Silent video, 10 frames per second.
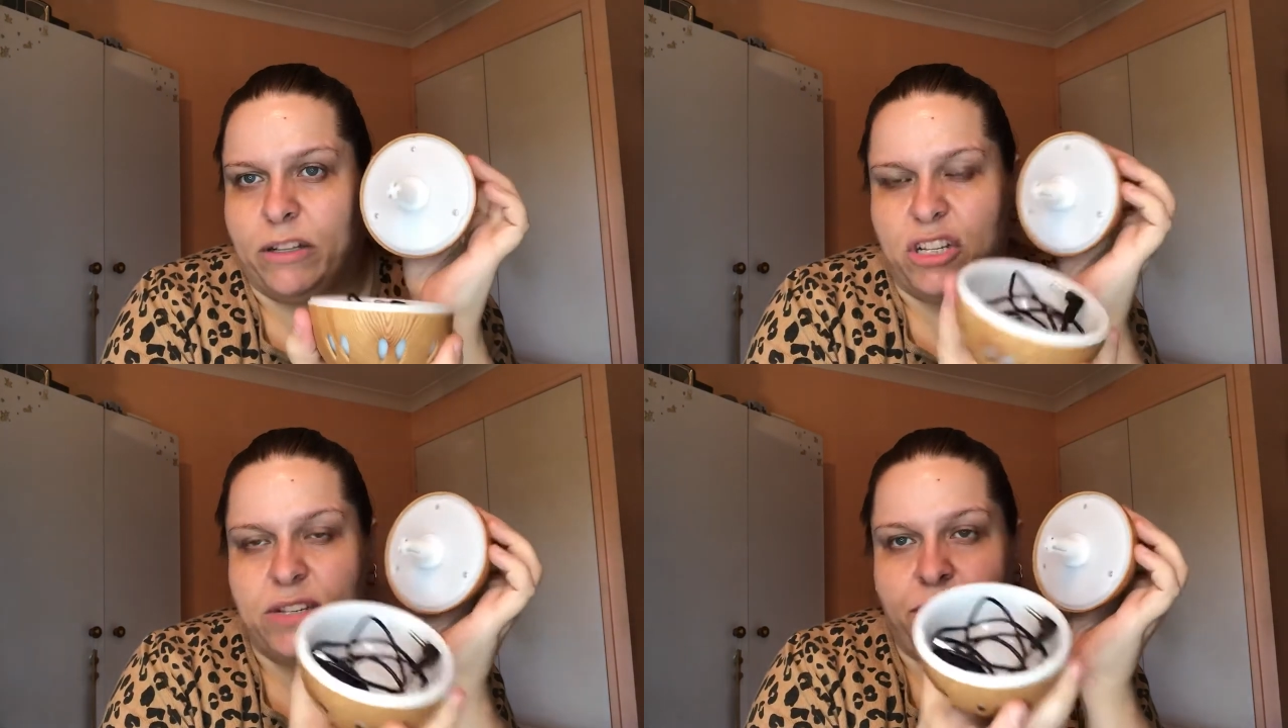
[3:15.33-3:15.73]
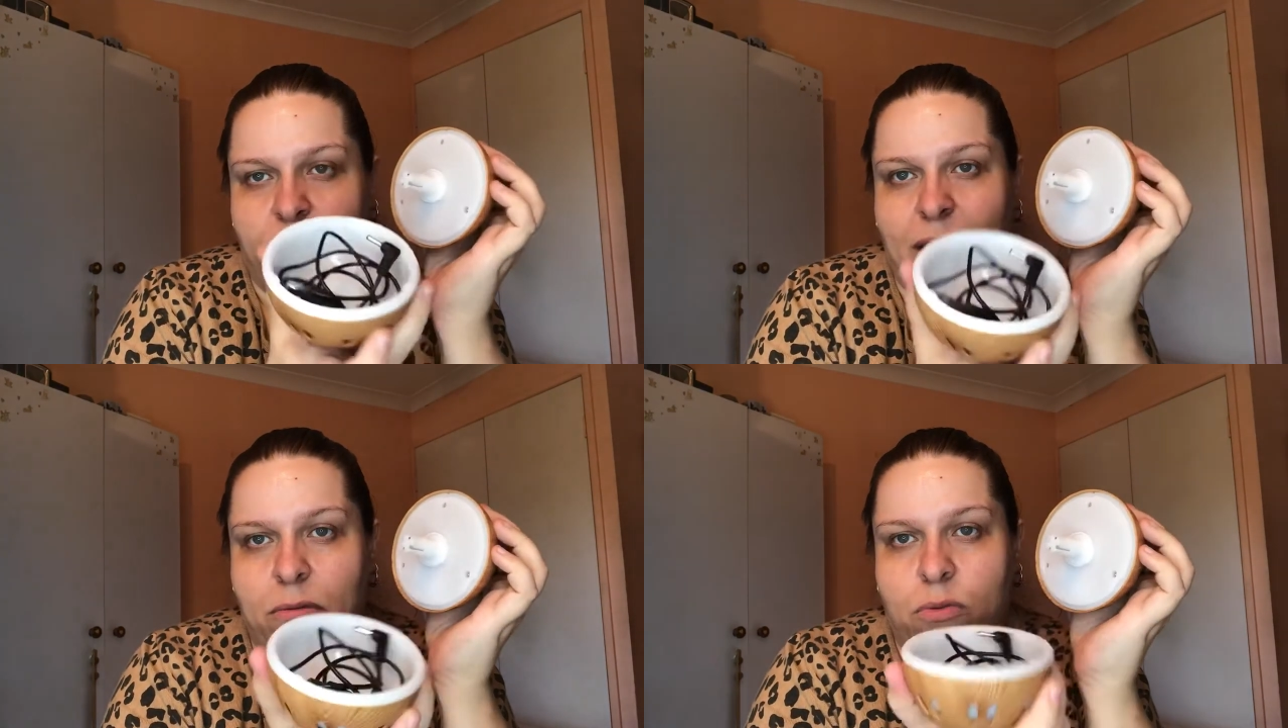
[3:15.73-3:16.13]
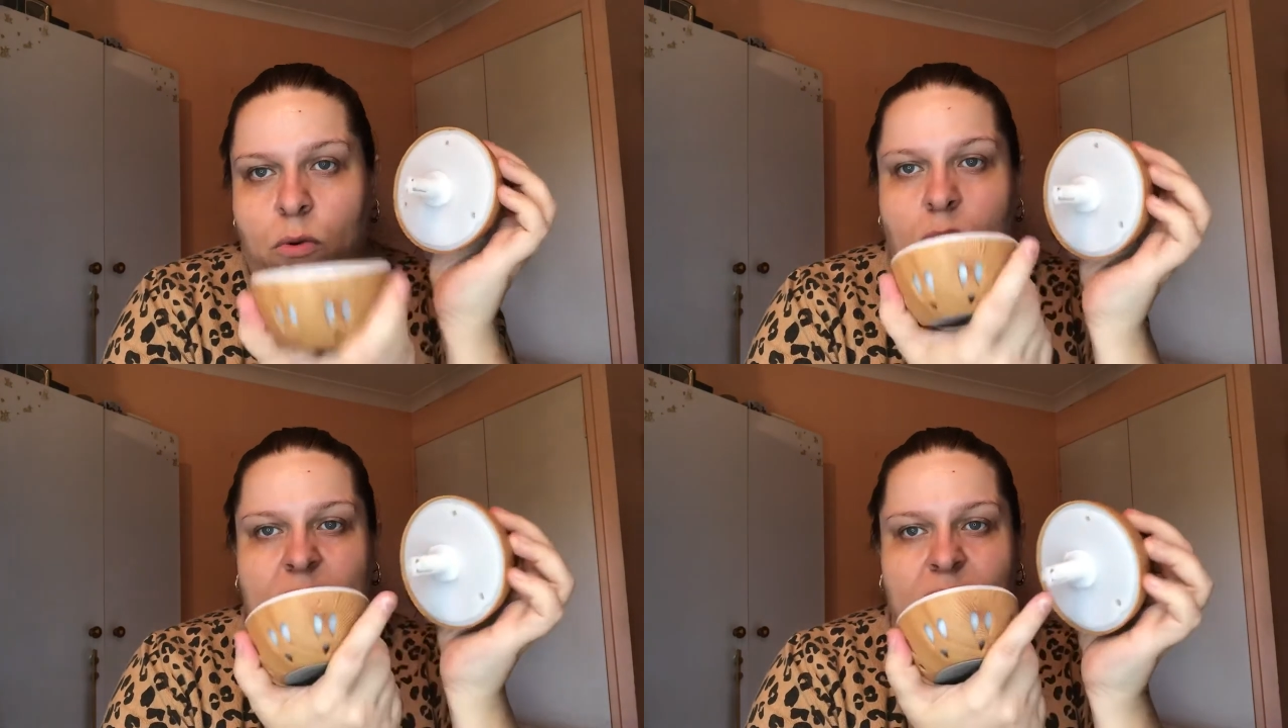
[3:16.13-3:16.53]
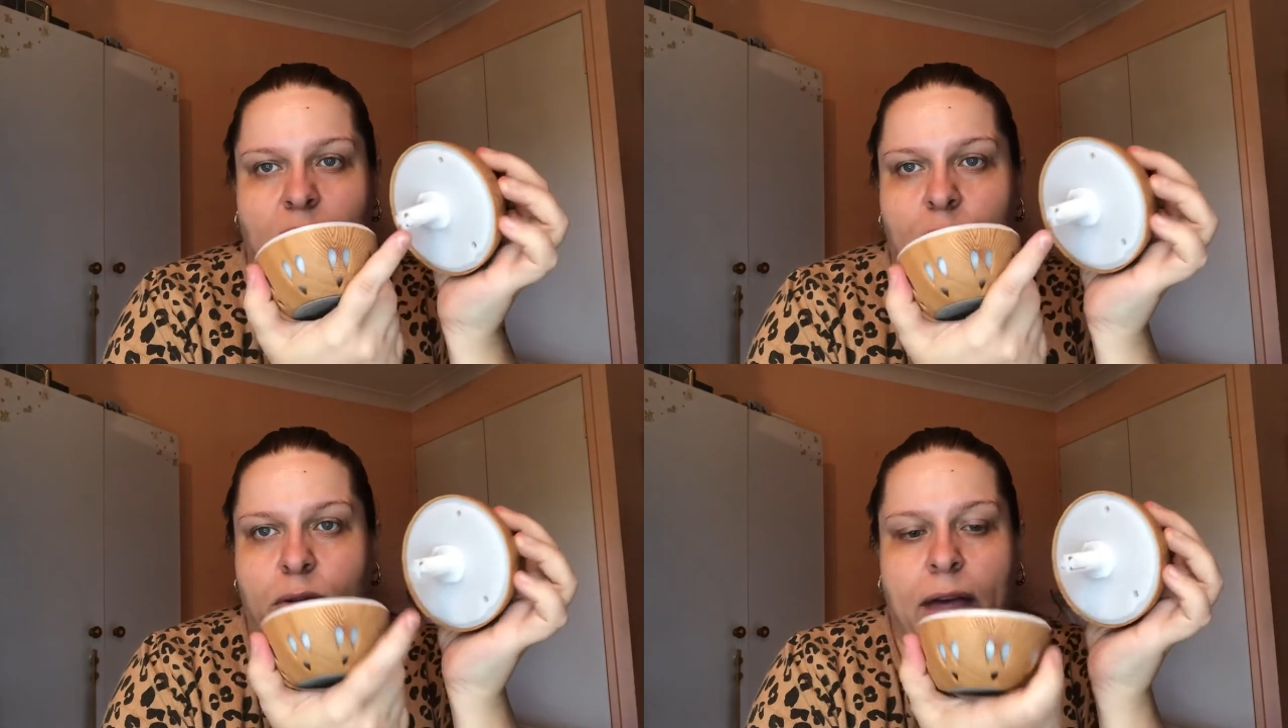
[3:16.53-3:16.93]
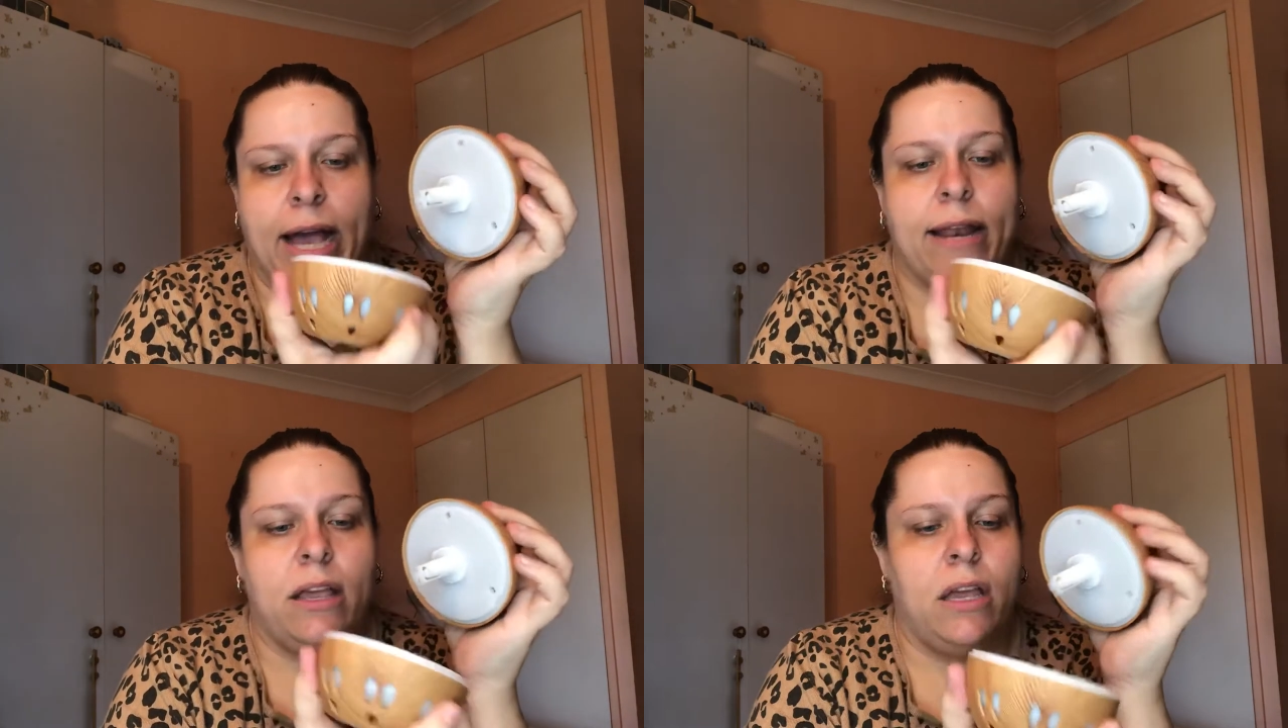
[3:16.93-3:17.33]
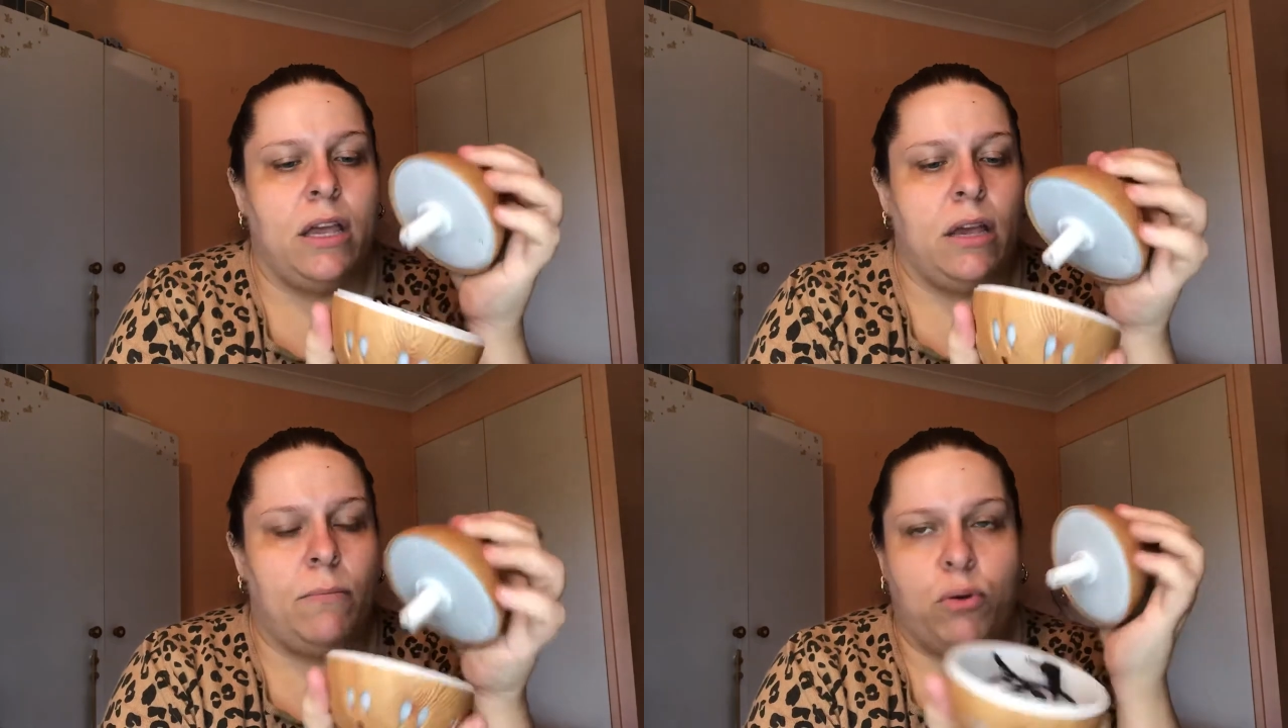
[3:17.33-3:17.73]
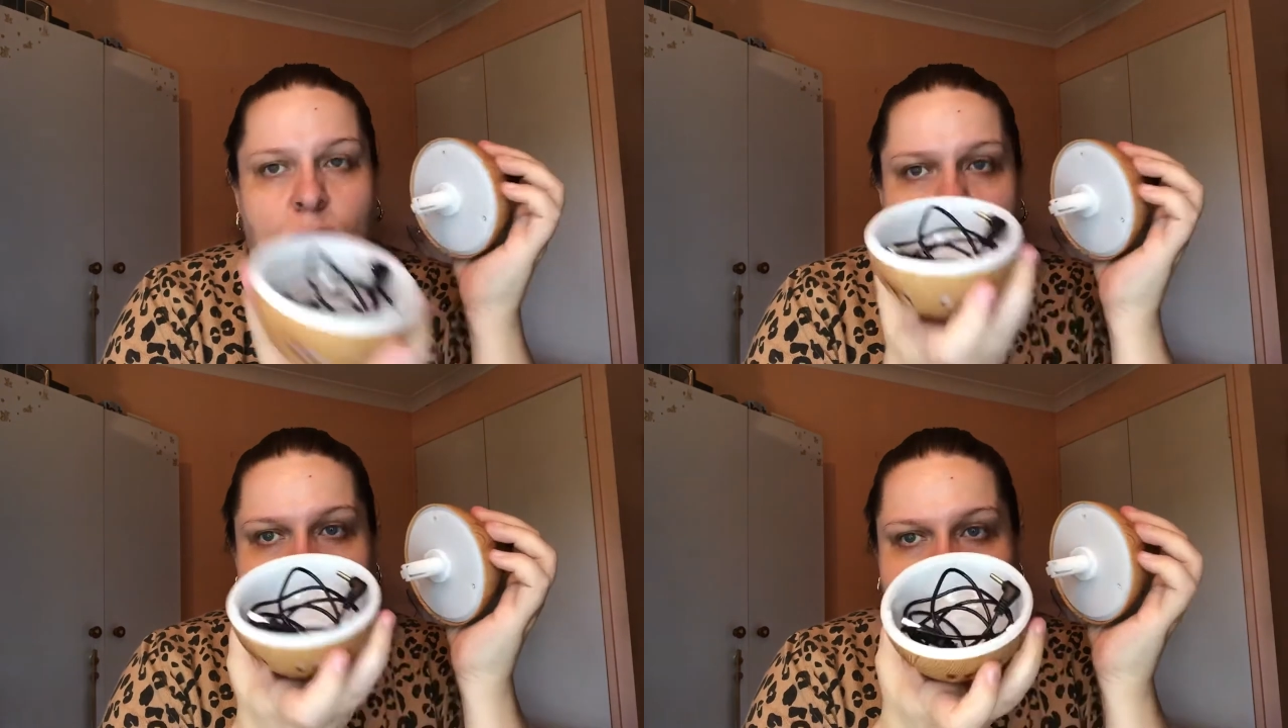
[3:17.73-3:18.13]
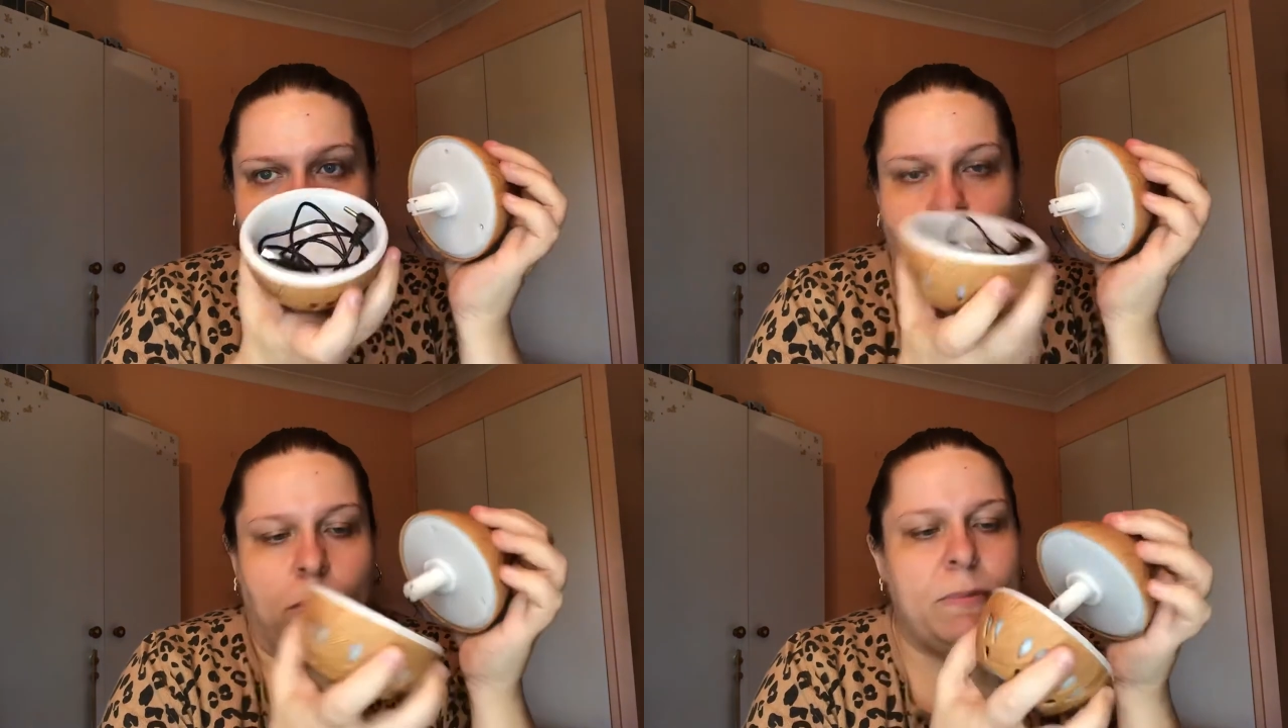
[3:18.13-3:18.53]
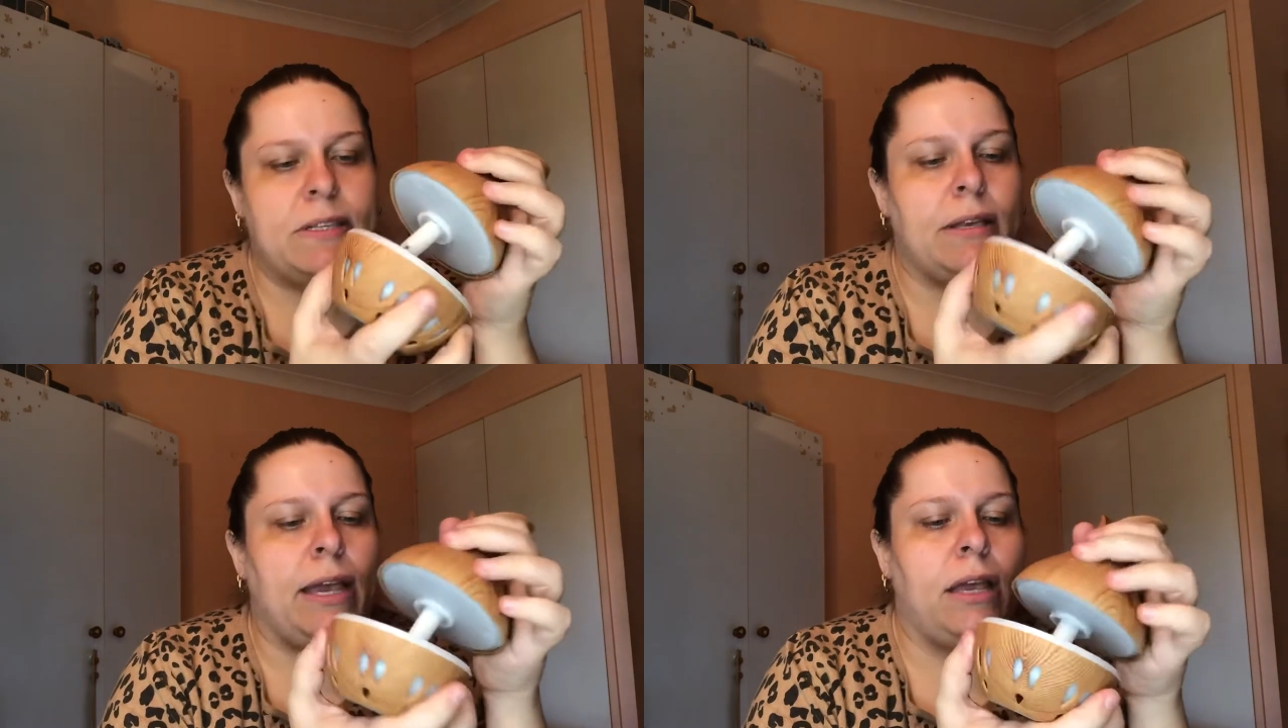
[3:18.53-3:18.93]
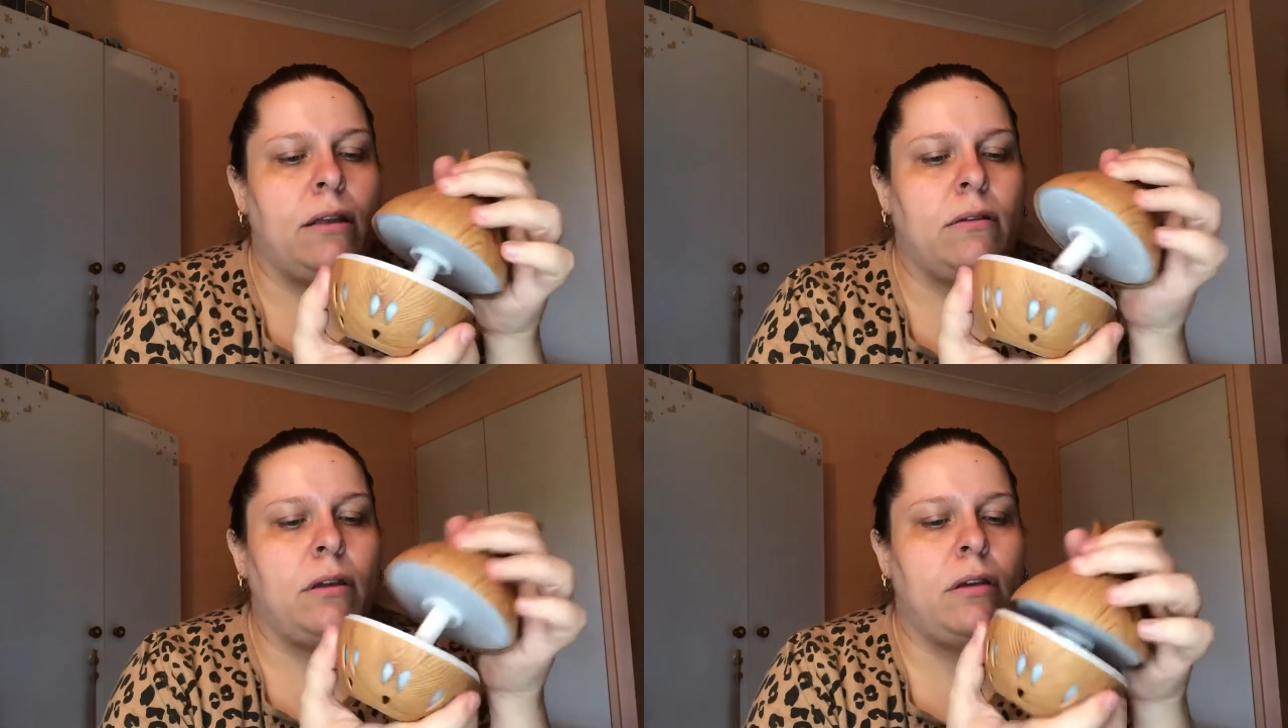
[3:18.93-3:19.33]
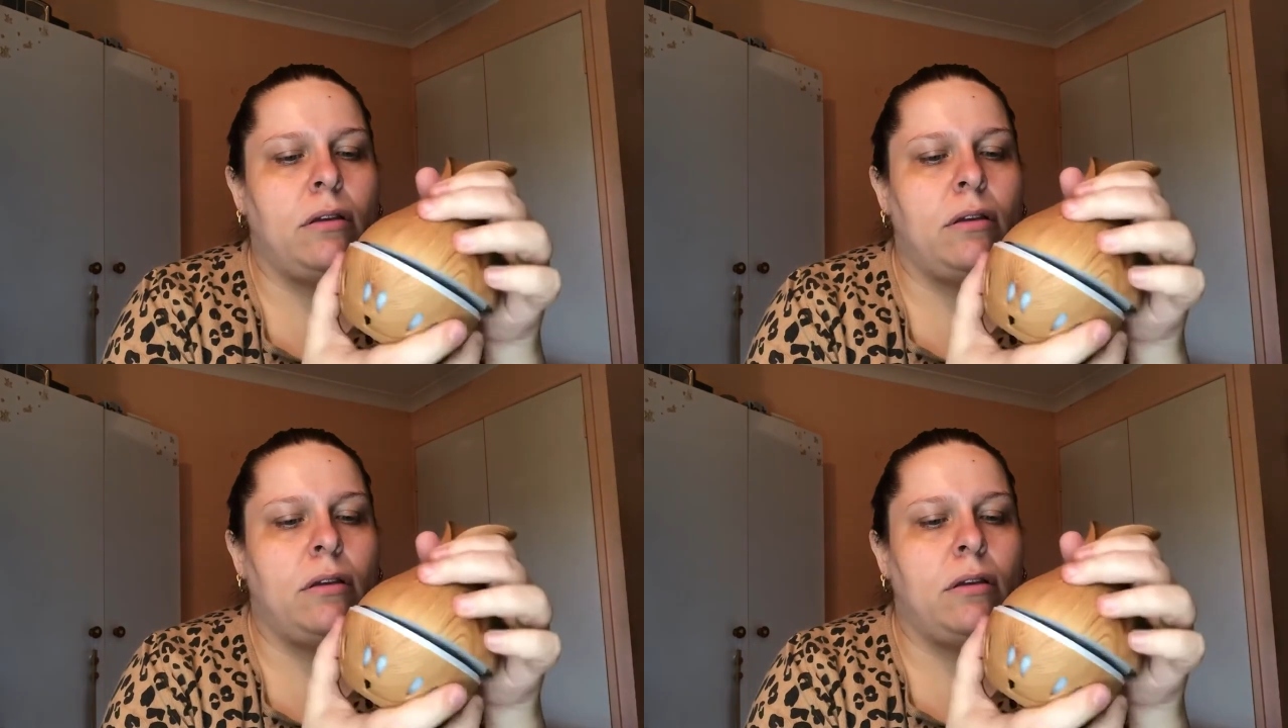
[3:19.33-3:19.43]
And you just fill that with water, soak that, put your drops in.